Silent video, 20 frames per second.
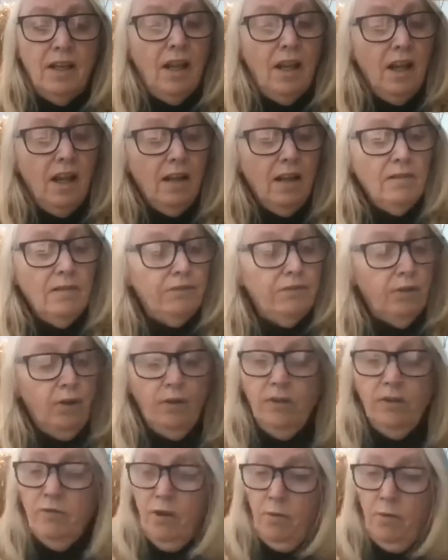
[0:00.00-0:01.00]
And
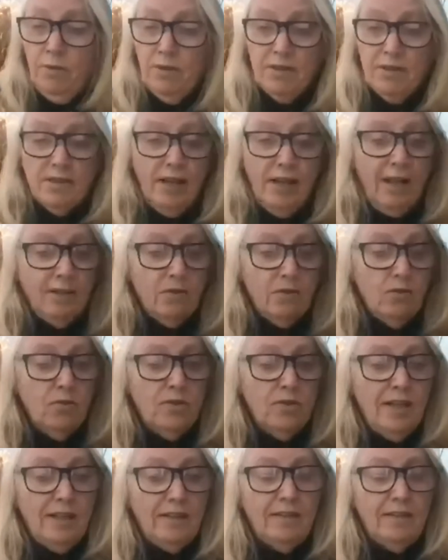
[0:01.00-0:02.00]
Florrie Roberts started to
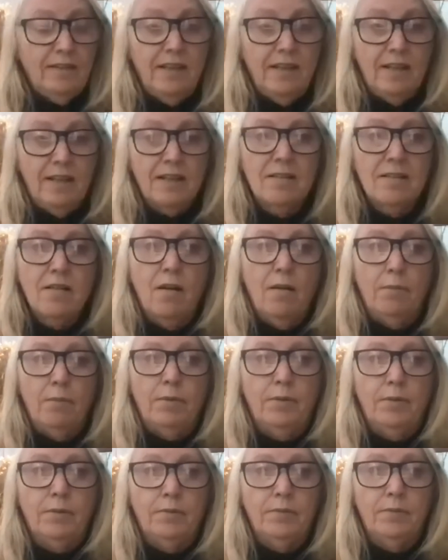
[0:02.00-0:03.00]
take things up
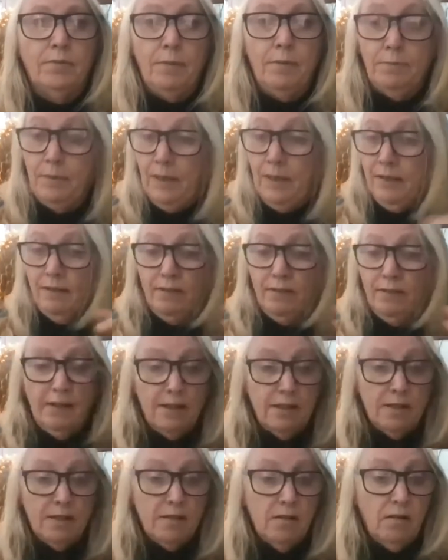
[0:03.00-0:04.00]
and pick
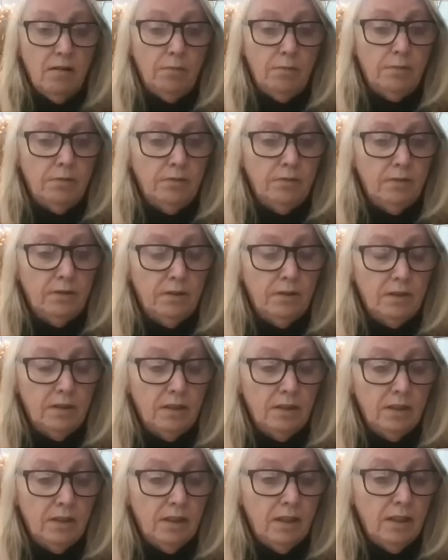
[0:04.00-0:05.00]
things up
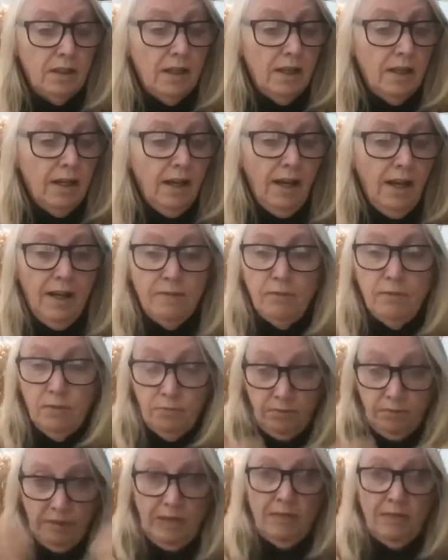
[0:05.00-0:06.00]
and
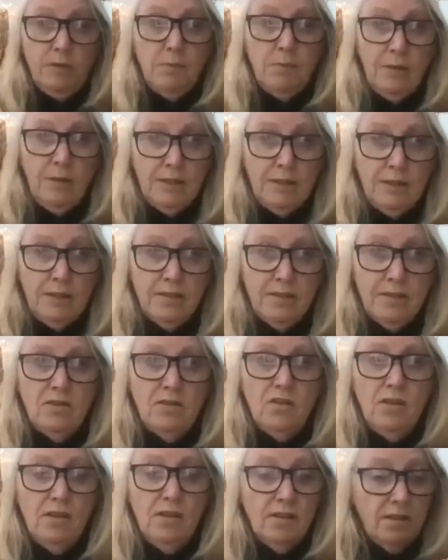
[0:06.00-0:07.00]
were given
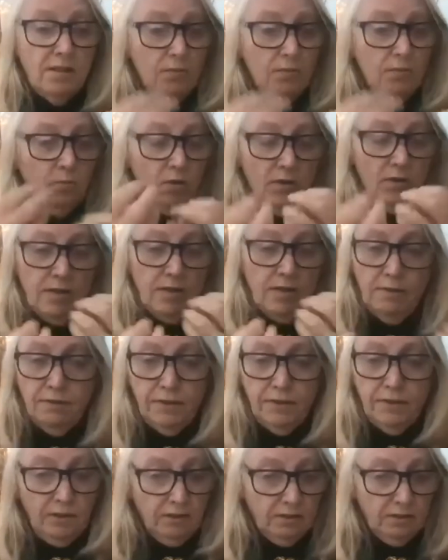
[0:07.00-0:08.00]
messages and what she
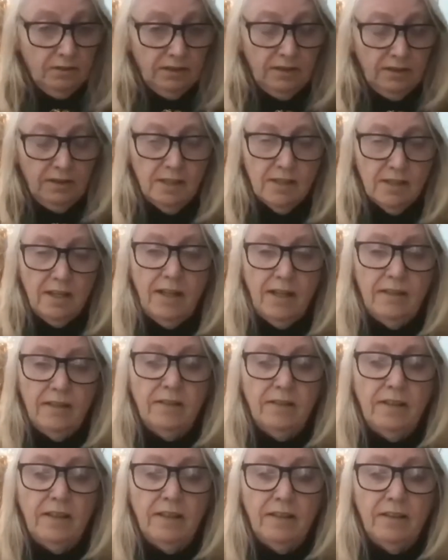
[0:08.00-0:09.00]
felt and this kind of
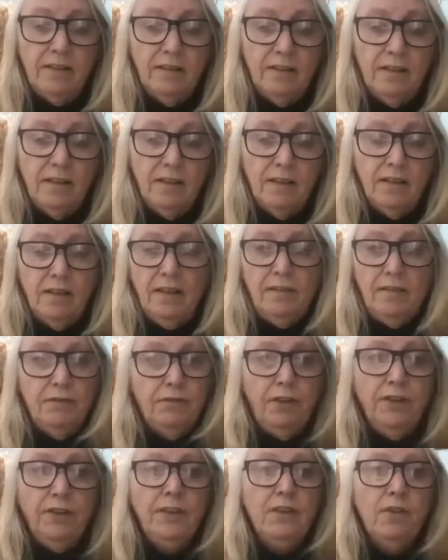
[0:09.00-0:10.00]
thing. And
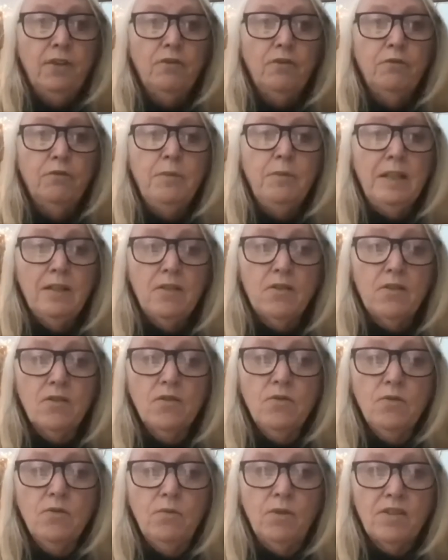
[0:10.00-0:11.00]
fun enough, me and
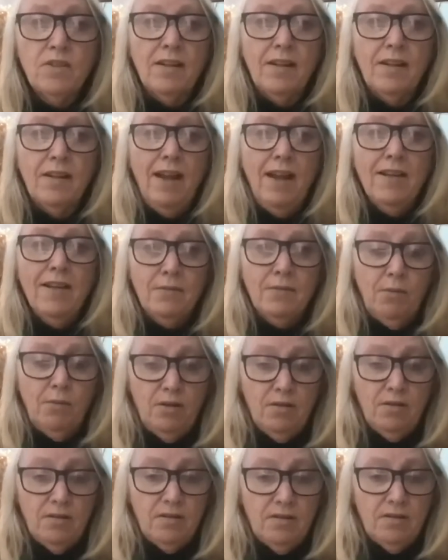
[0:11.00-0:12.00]
Sue was the last
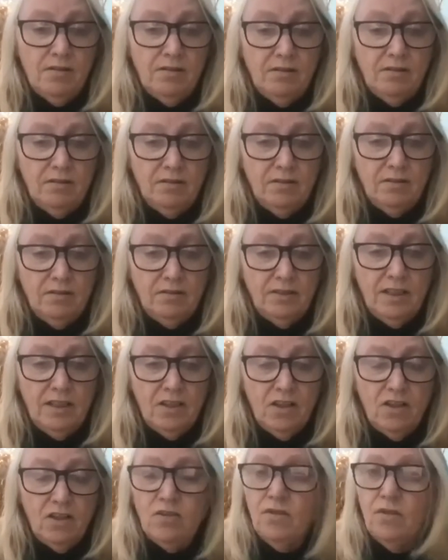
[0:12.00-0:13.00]
ones that
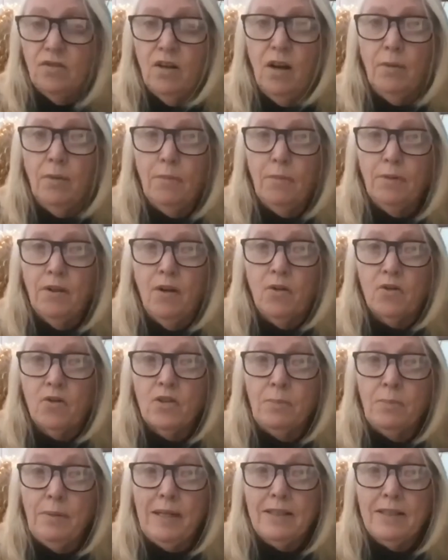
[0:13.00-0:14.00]
she took up or
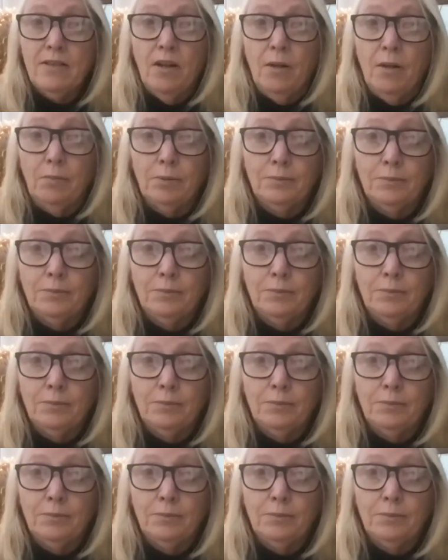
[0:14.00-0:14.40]
she picked up.